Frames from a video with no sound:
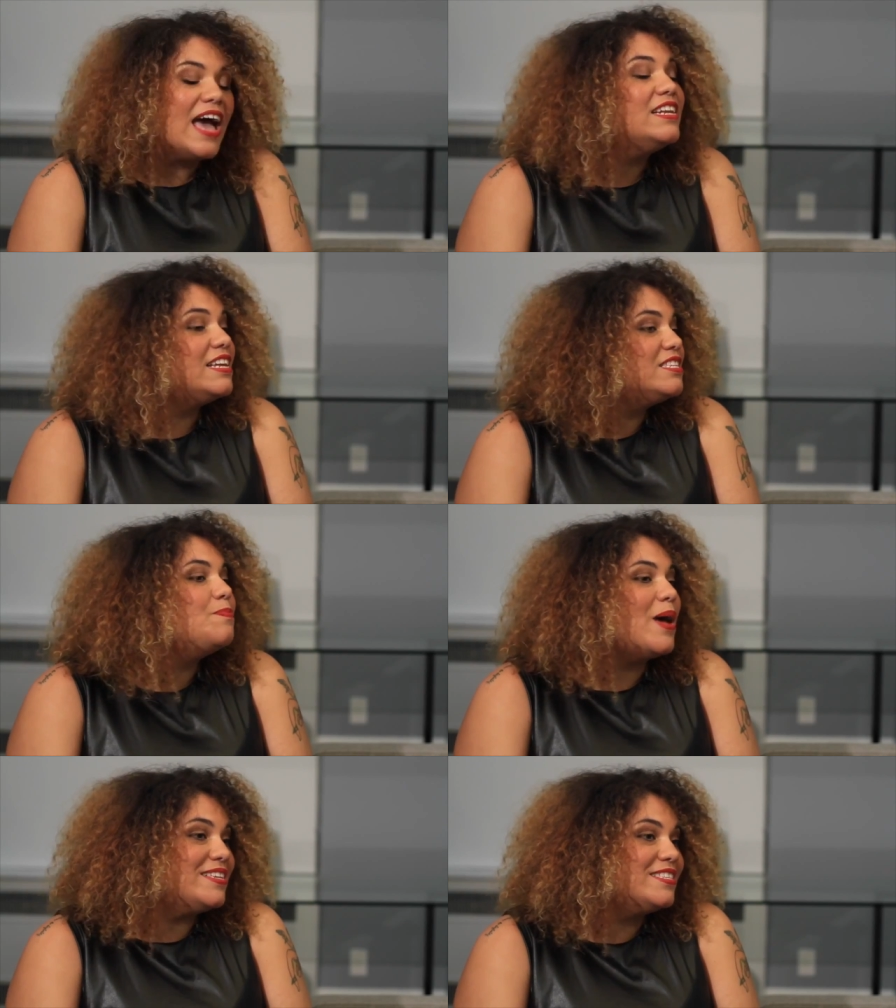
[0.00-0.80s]
And it's
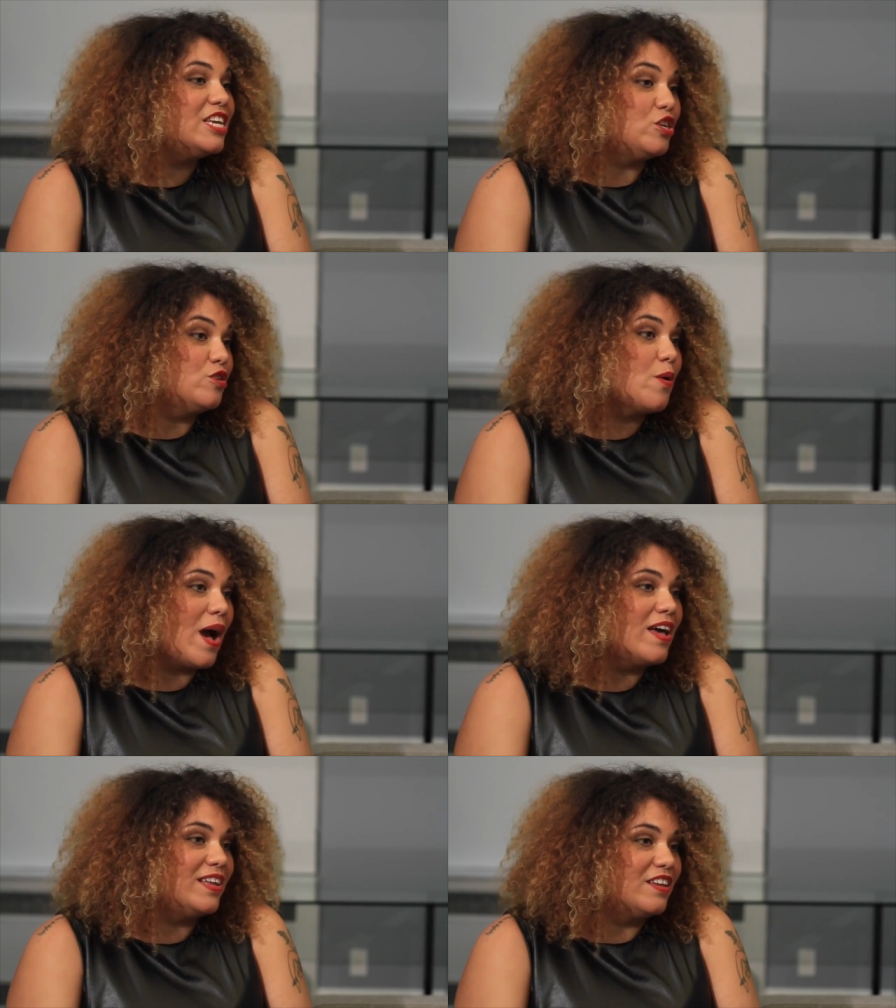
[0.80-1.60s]
best that you know
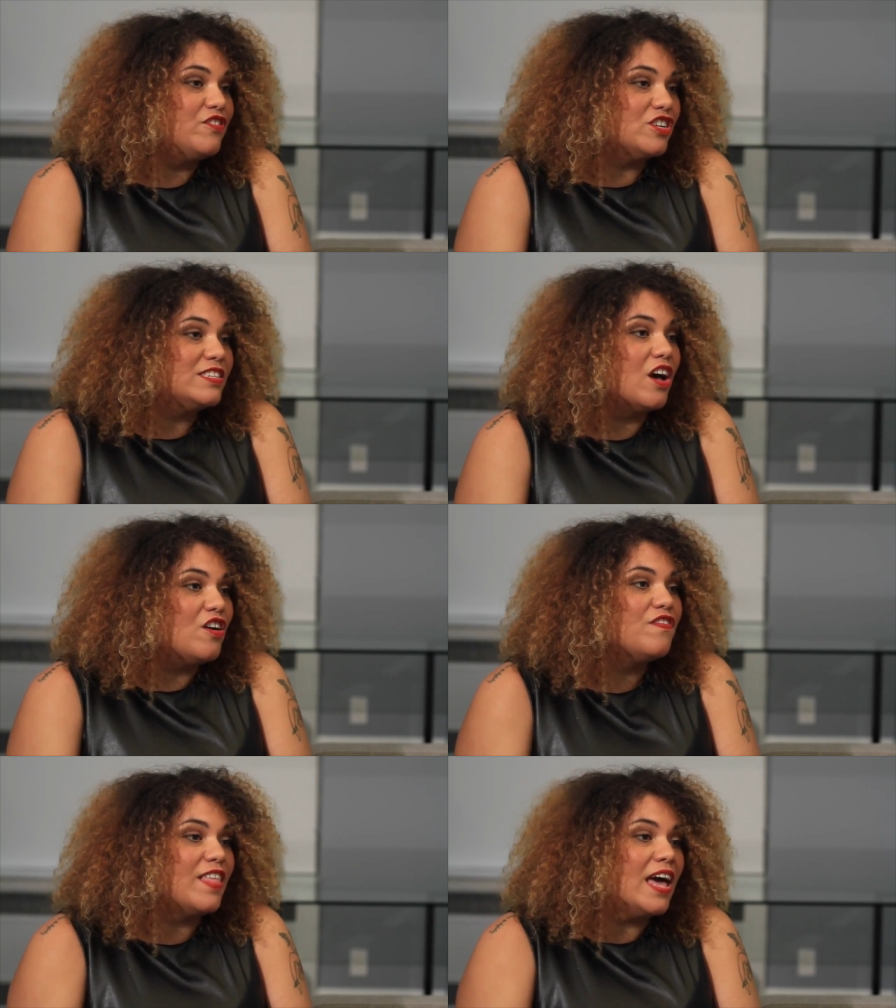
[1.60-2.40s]
how to give
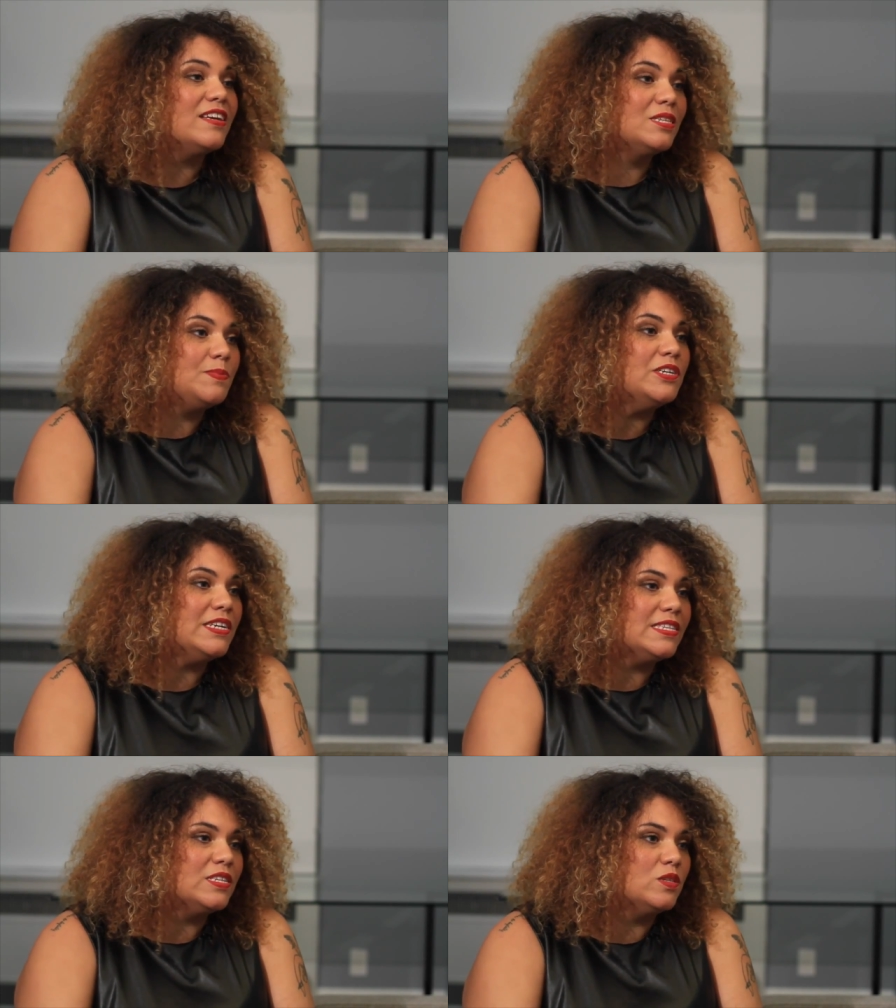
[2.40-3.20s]
yourself that
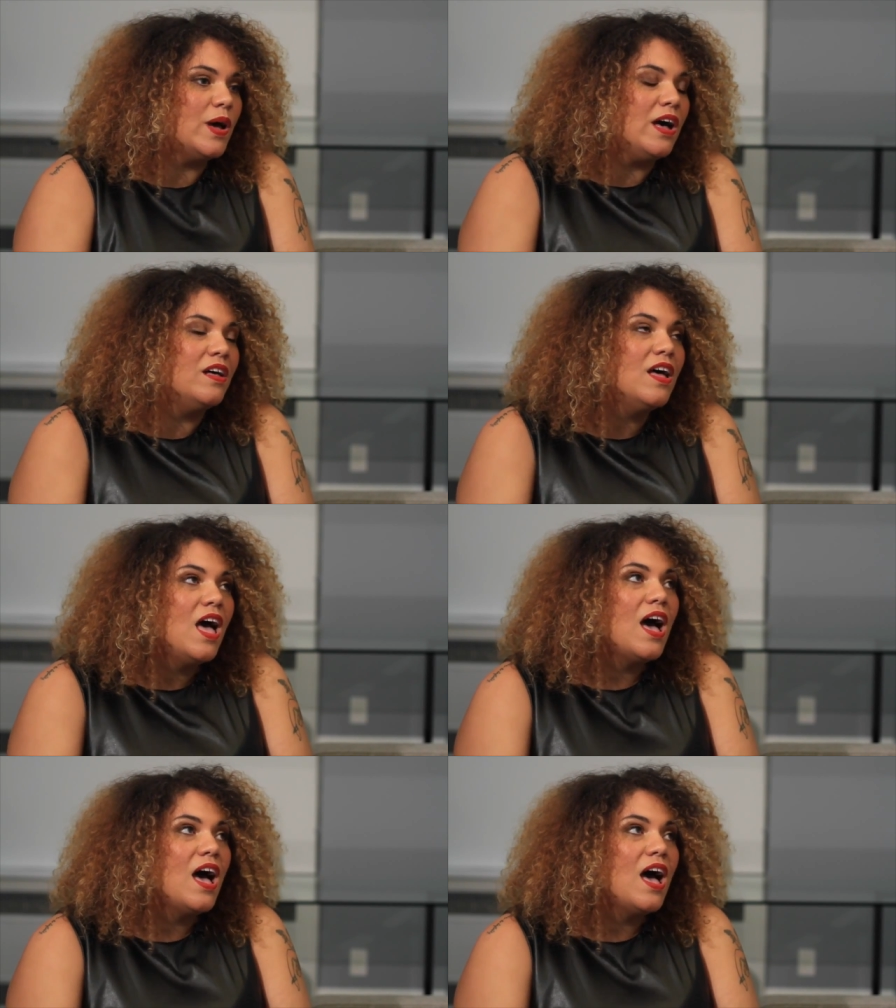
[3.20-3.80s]
experience as well.